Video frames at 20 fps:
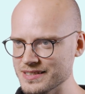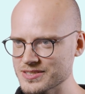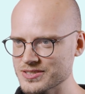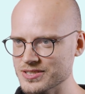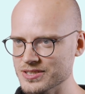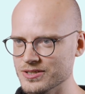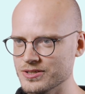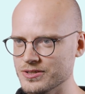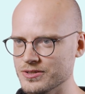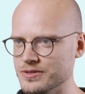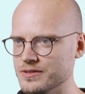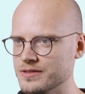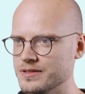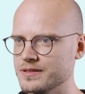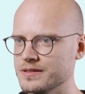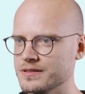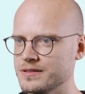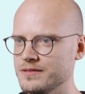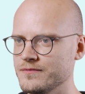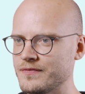So
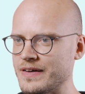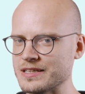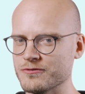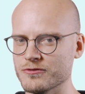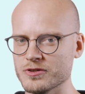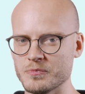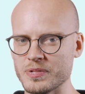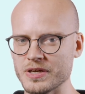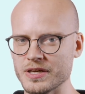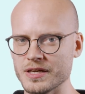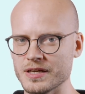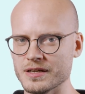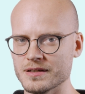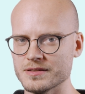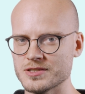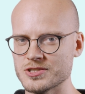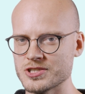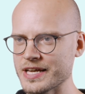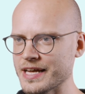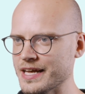that would be
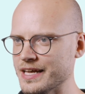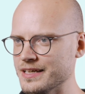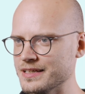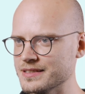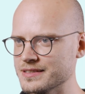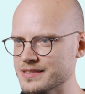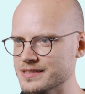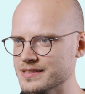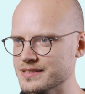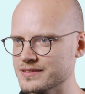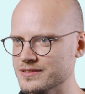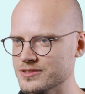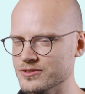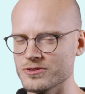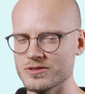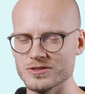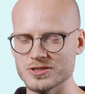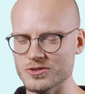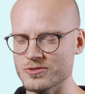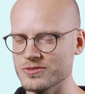chains,
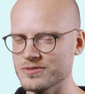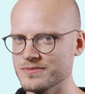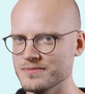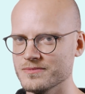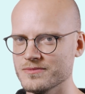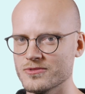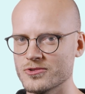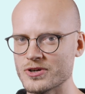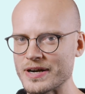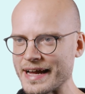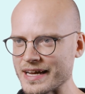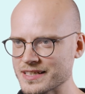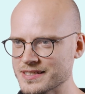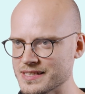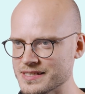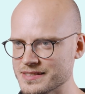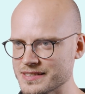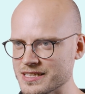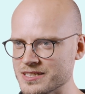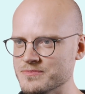so, so RAG
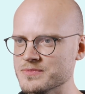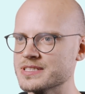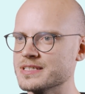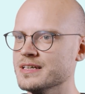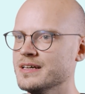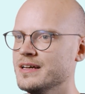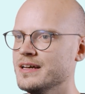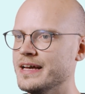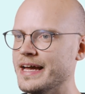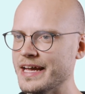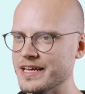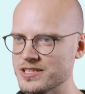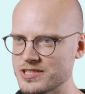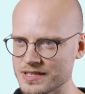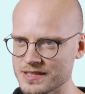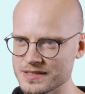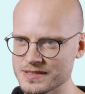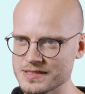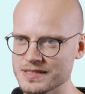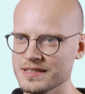systems,
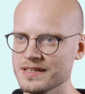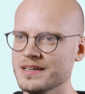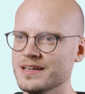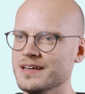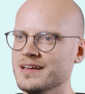agents,